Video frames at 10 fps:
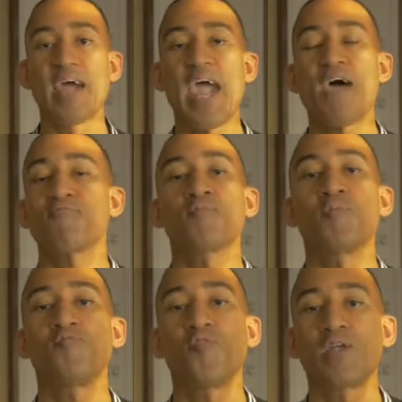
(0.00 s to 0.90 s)
ever
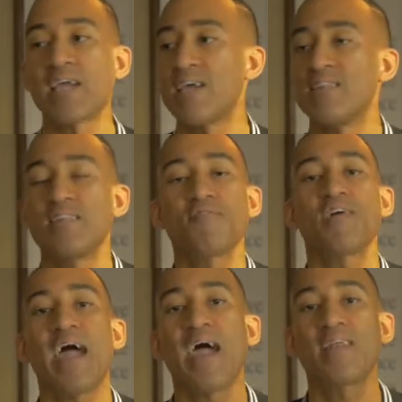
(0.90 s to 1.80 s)
before, like he had never
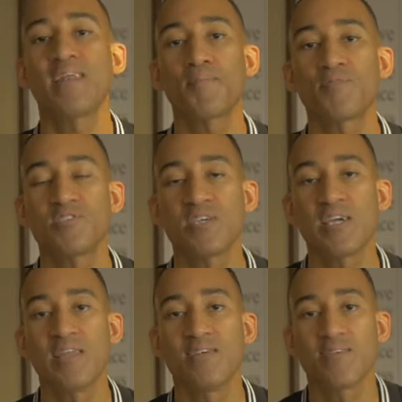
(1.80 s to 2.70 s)
had leprosy
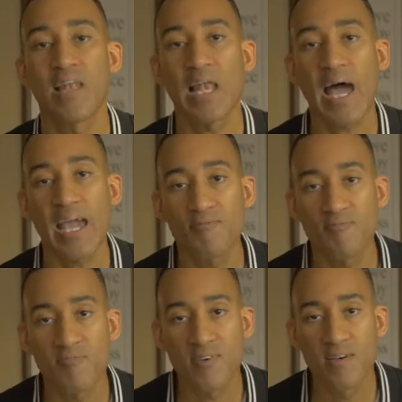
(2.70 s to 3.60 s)
in his
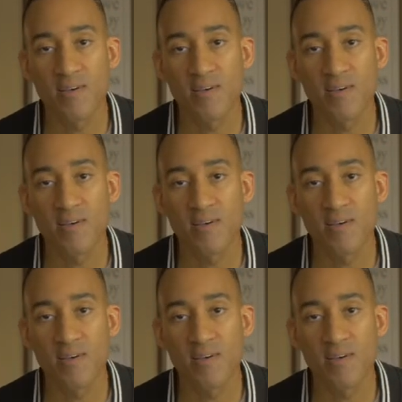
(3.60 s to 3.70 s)
life.